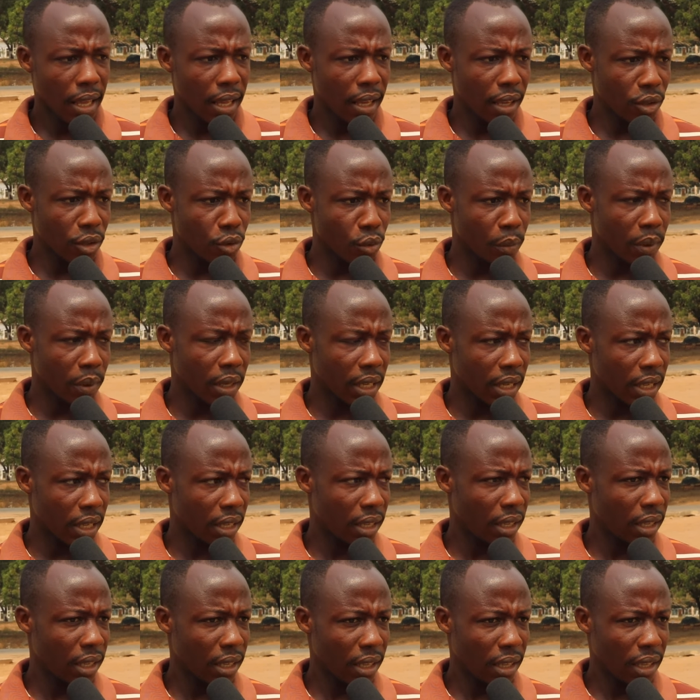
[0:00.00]
it will
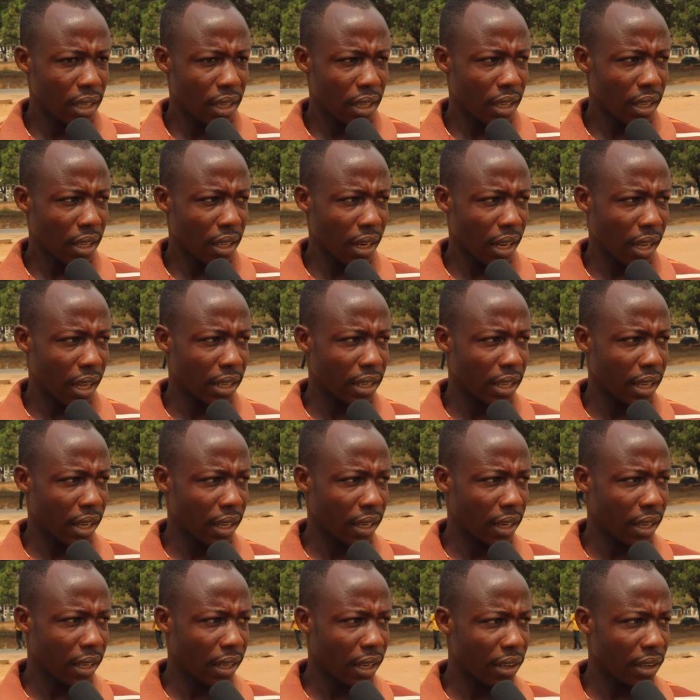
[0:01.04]
be like
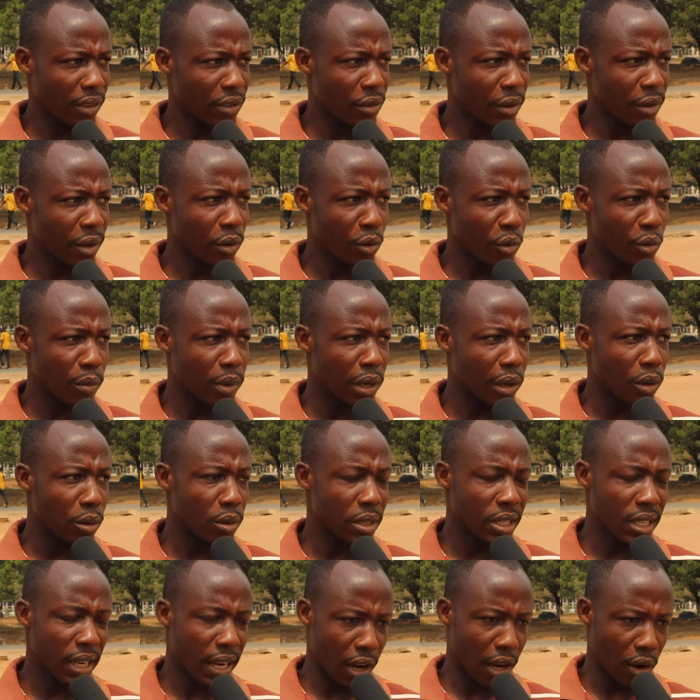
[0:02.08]
the country will be
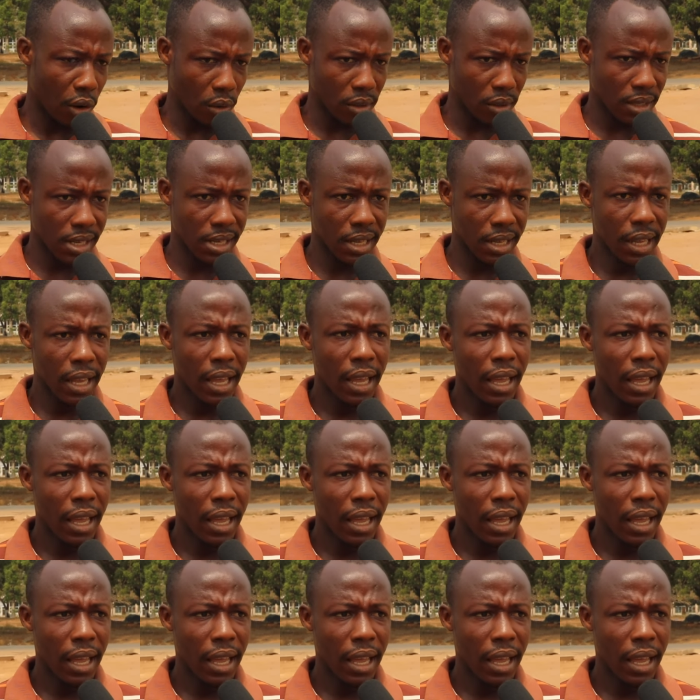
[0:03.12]
losing a lot,